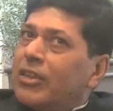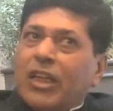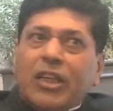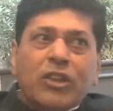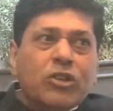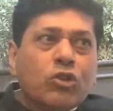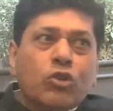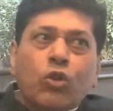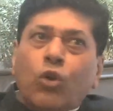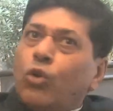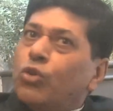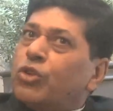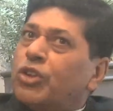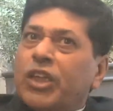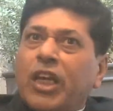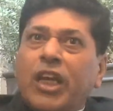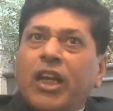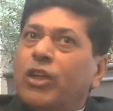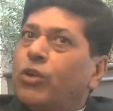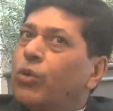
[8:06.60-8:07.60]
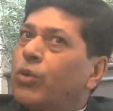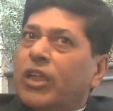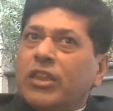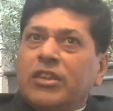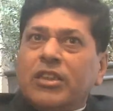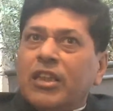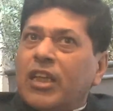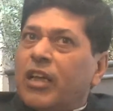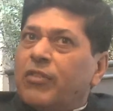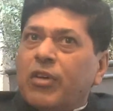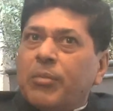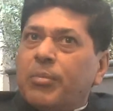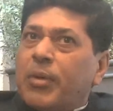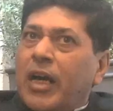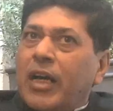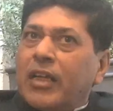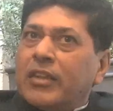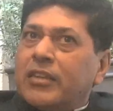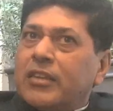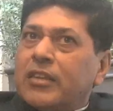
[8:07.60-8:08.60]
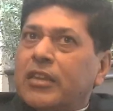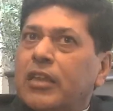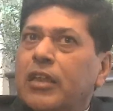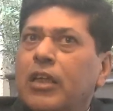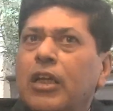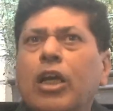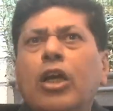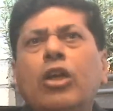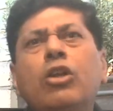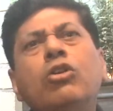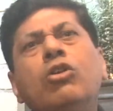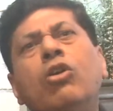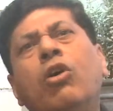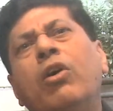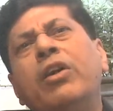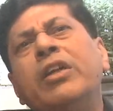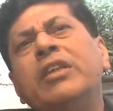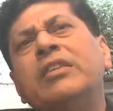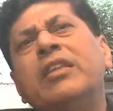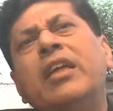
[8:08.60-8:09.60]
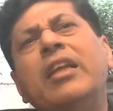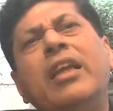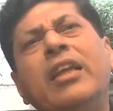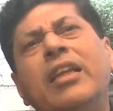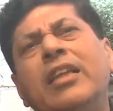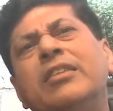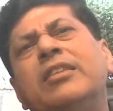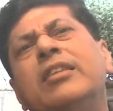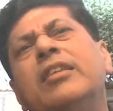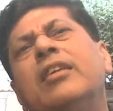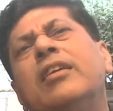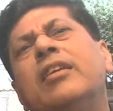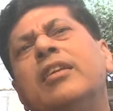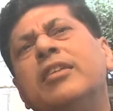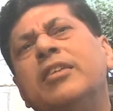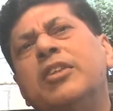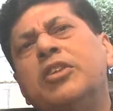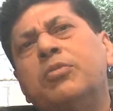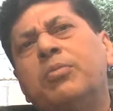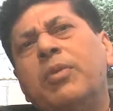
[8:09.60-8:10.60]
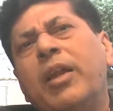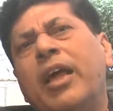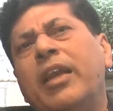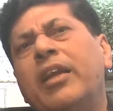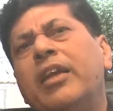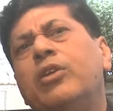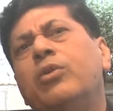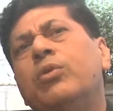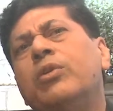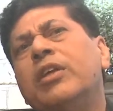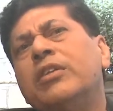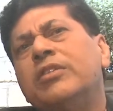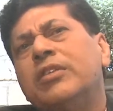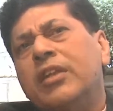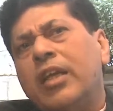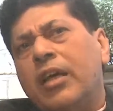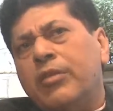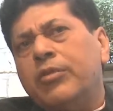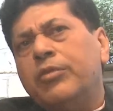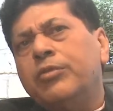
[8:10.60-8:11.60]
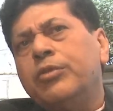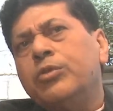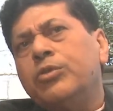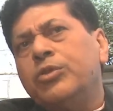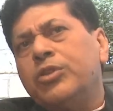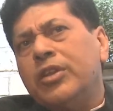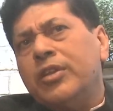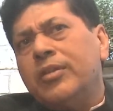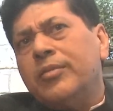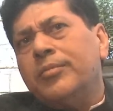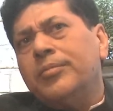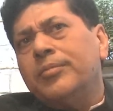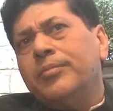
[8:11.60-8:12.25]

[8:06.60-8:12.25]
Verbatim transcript: There is no saint who doesn't have a past, nor is there any sinner in this planet who doesn't have a future.